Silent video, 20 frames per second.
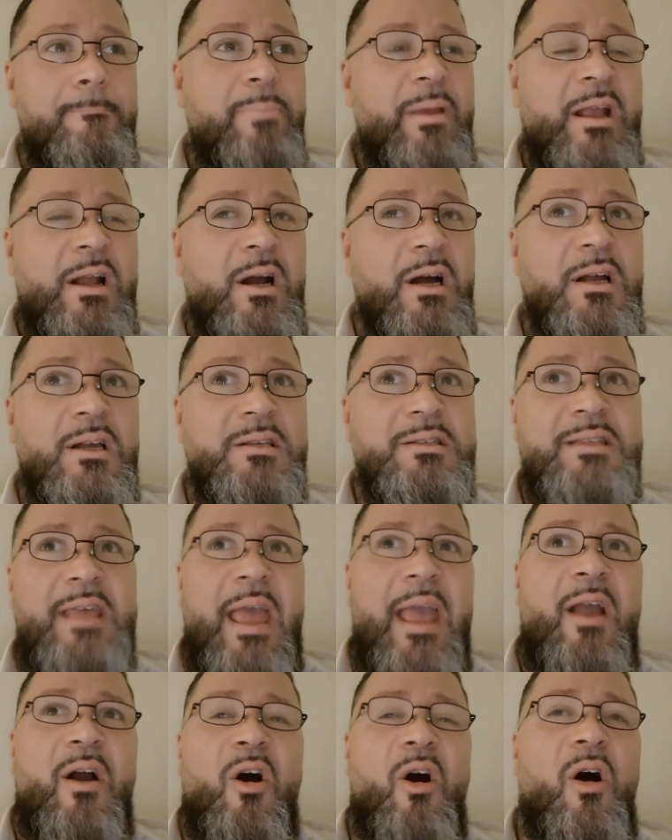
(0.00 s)
because
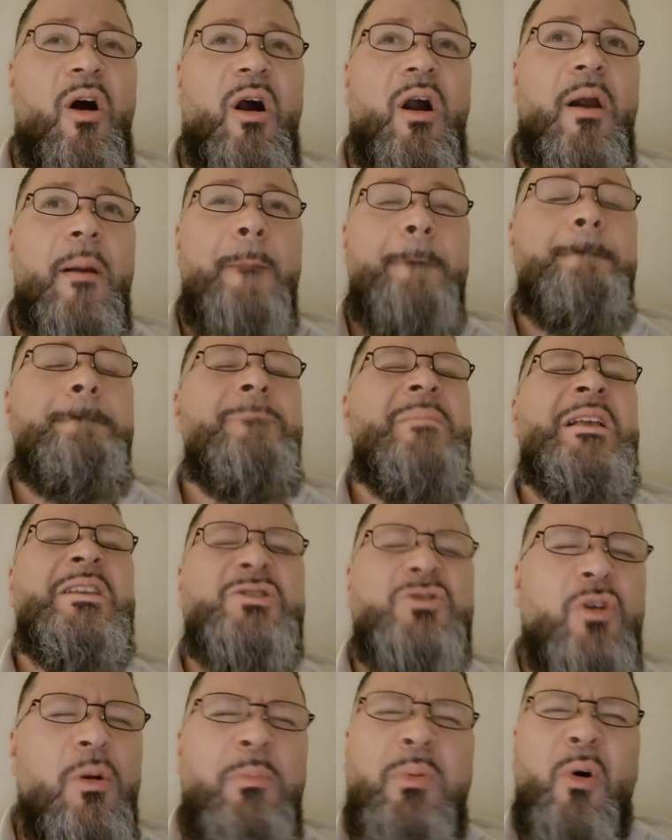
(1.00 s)
they are
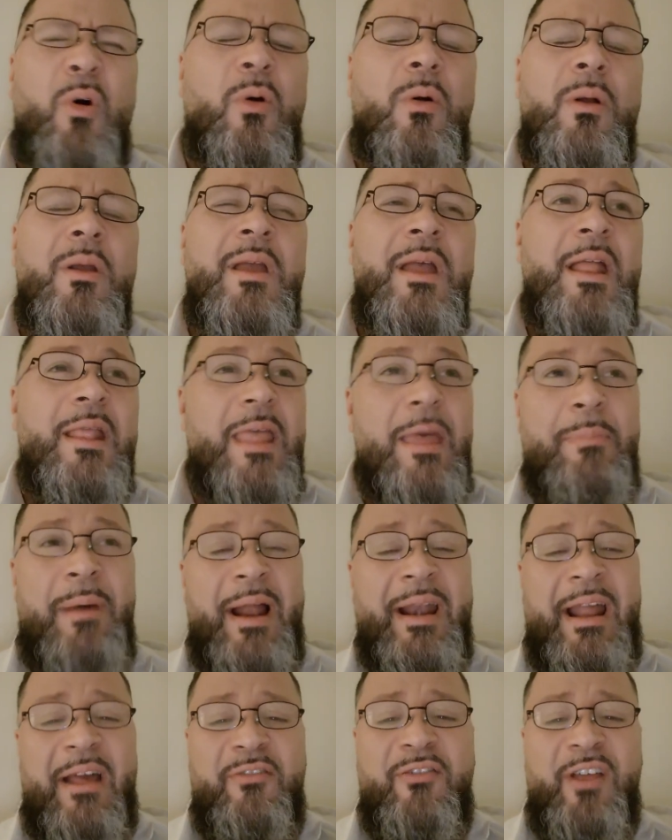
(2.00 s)
miserable. They
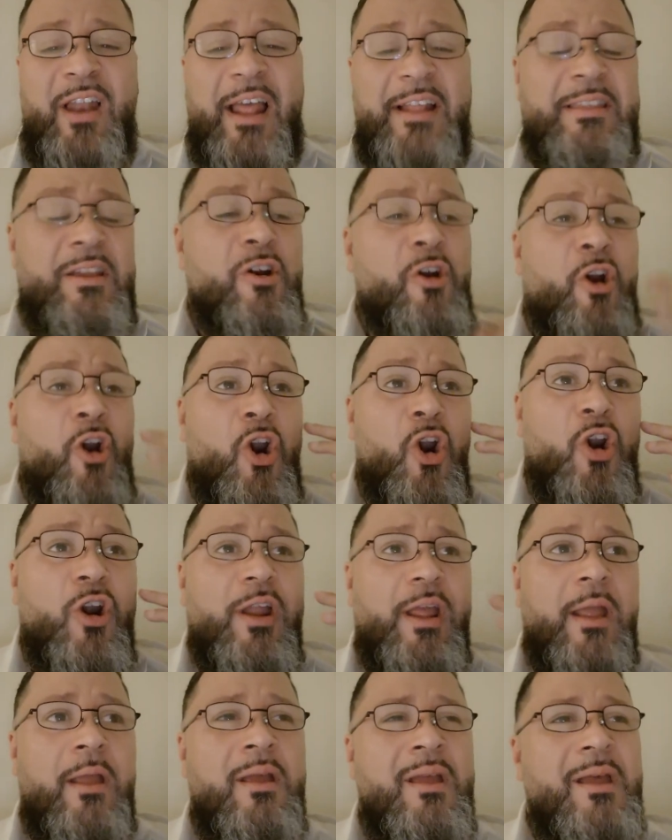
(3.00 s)
might not feel like they're
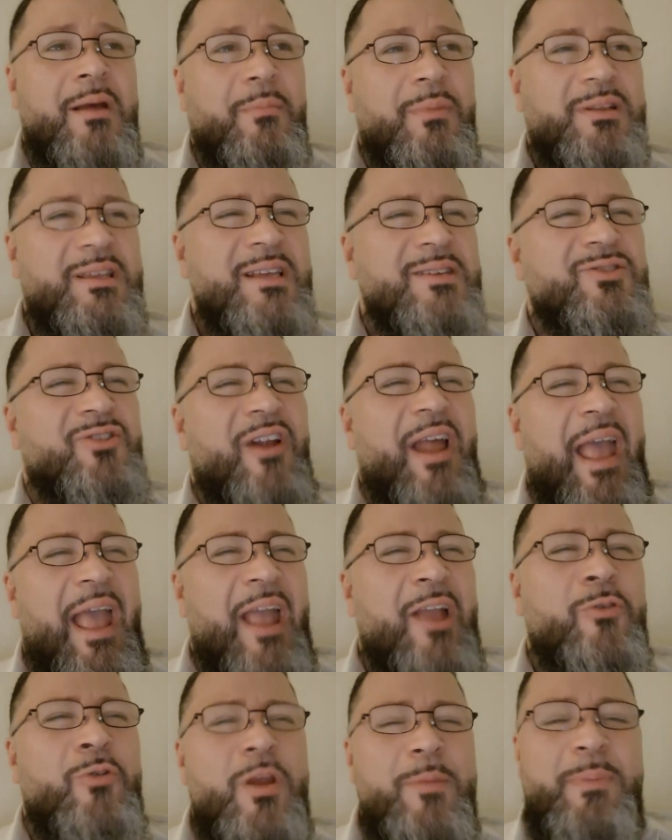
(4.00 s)
hurting, but these are
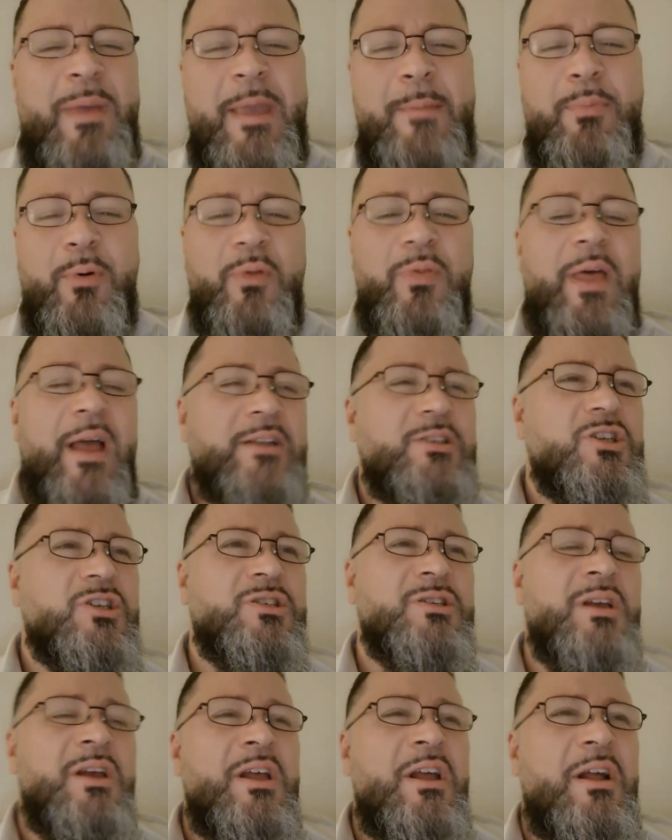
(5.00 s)
angry people that
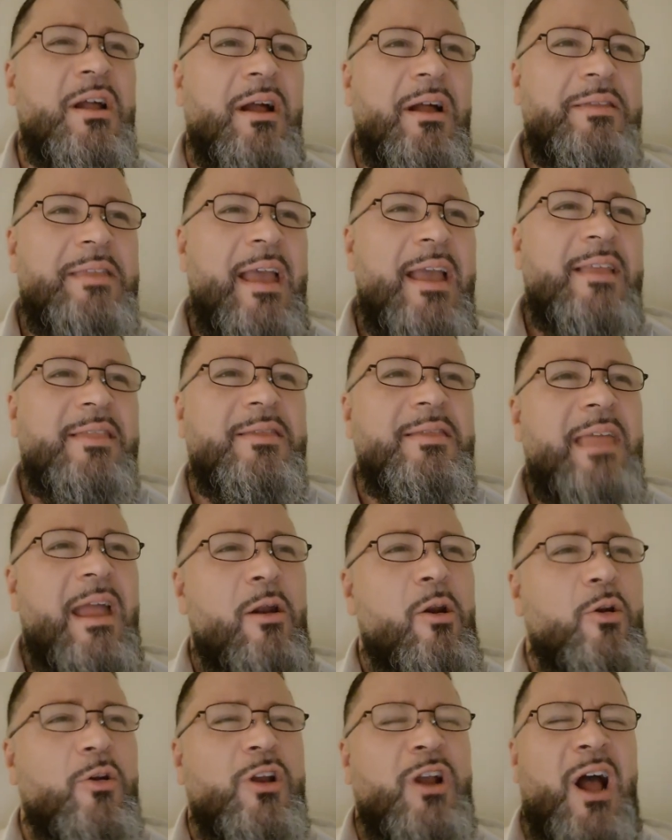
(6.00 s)
just,
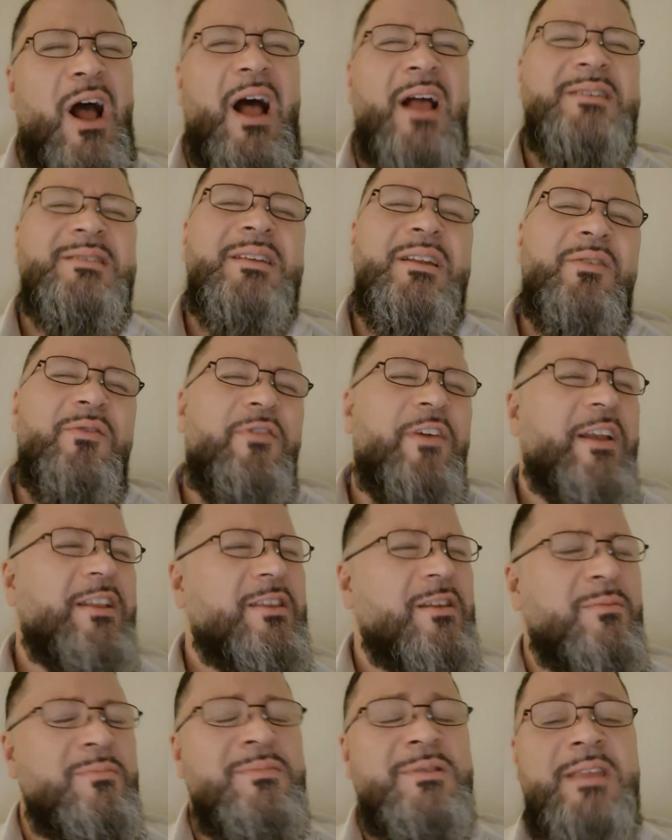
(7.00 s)
they're constant
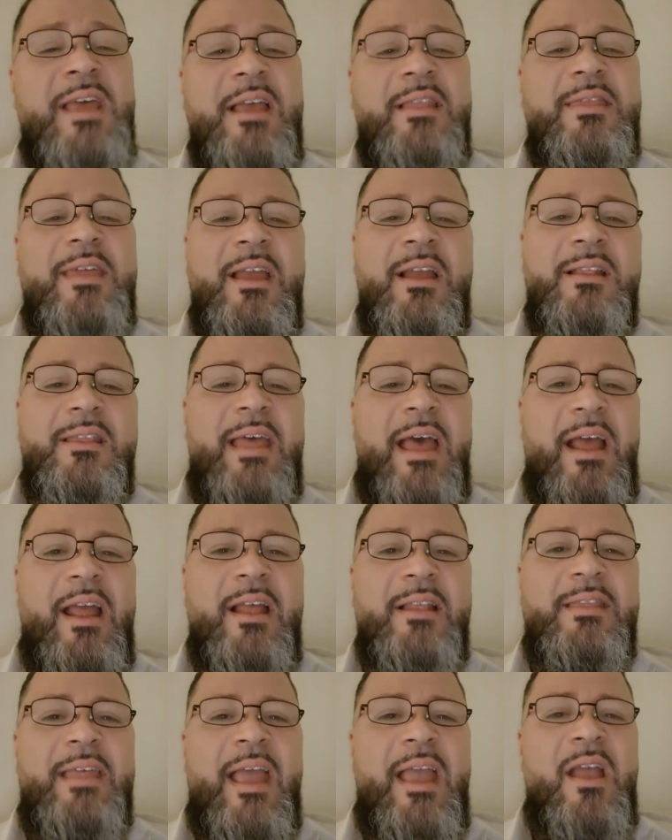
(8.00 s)
victims. They think
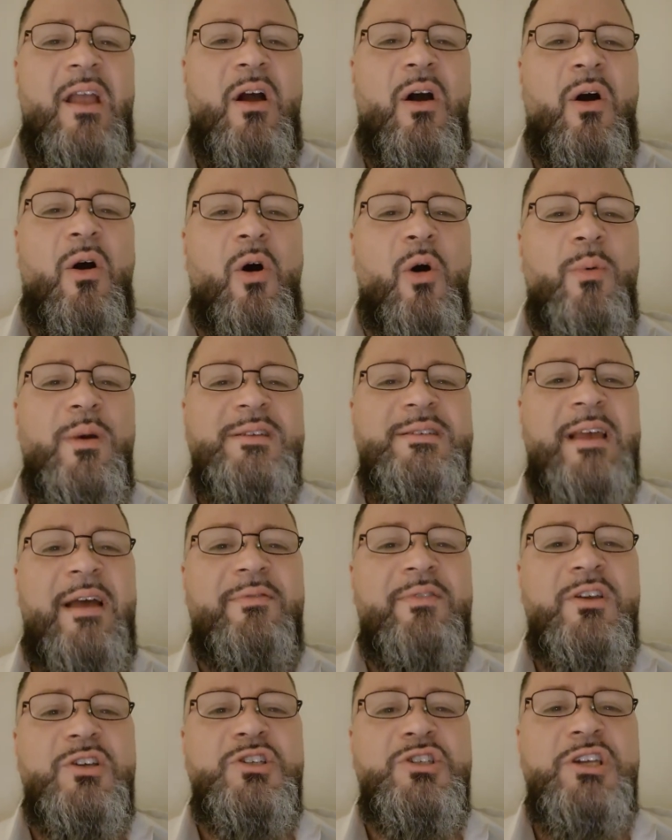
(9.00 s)
that they always
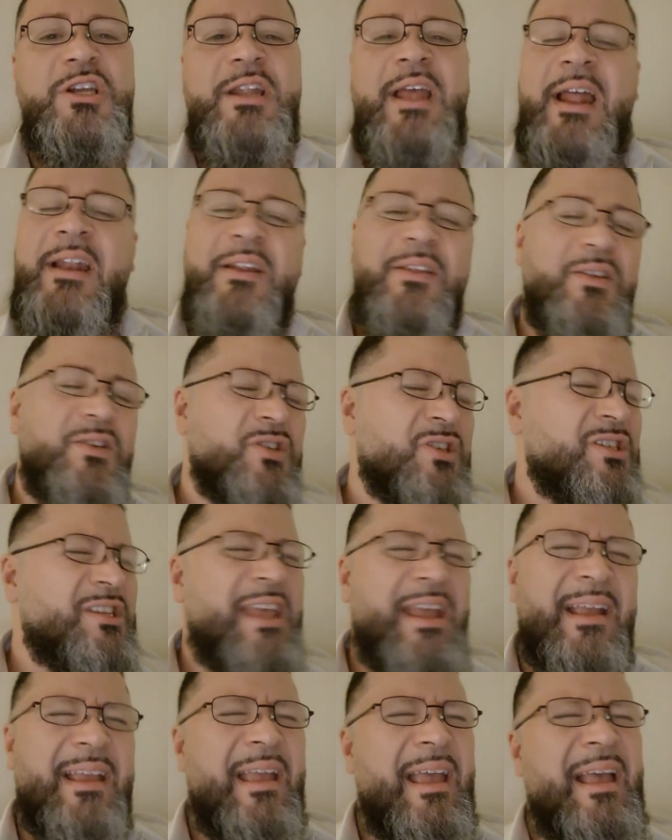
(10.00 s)
have the shit end of the
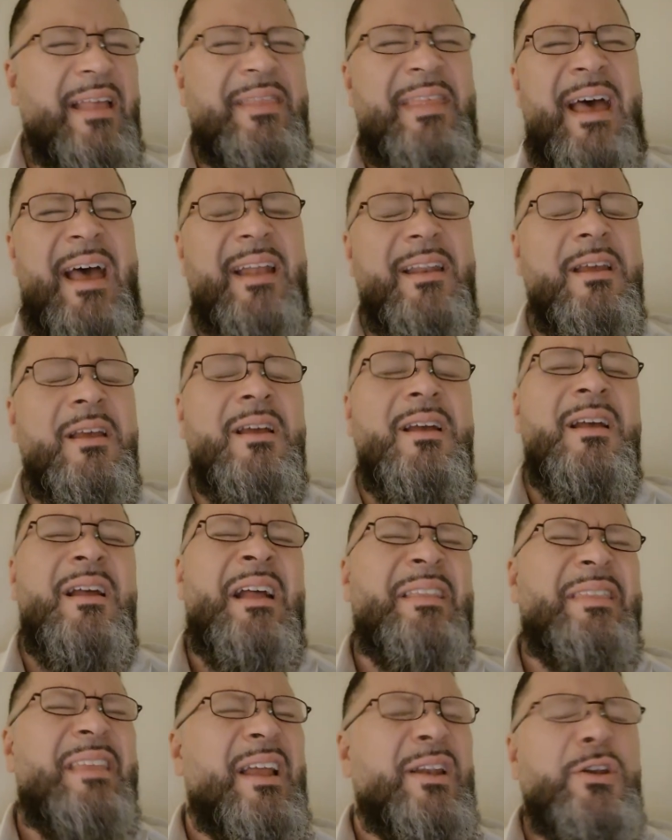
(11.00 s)
stick and that
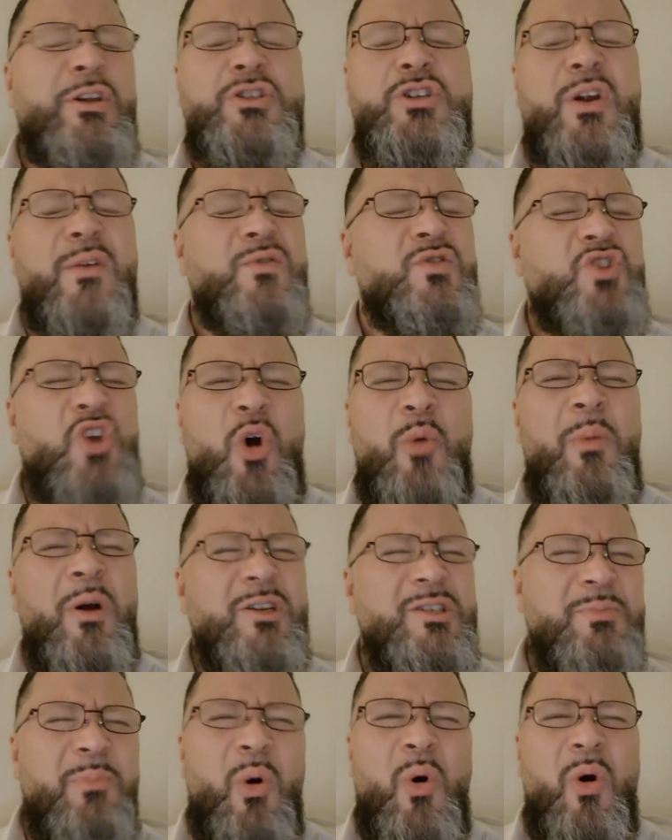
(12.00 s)
they deserve so
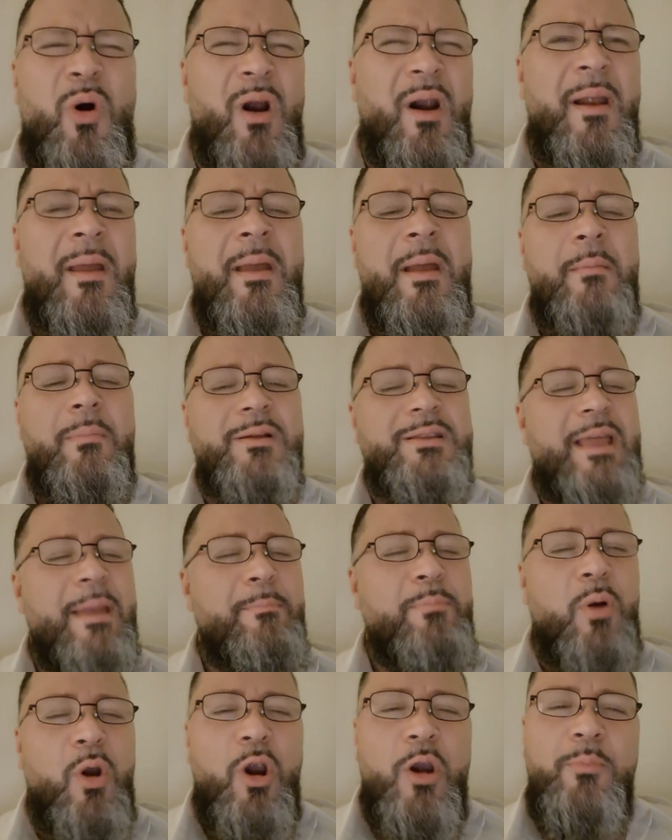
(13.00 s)
much more, but they
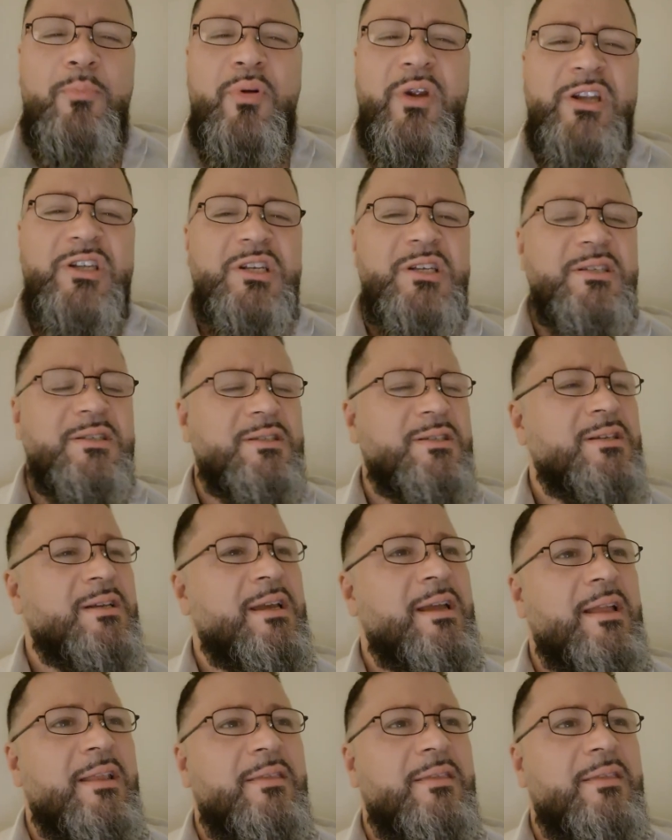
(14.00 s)
burn bridges.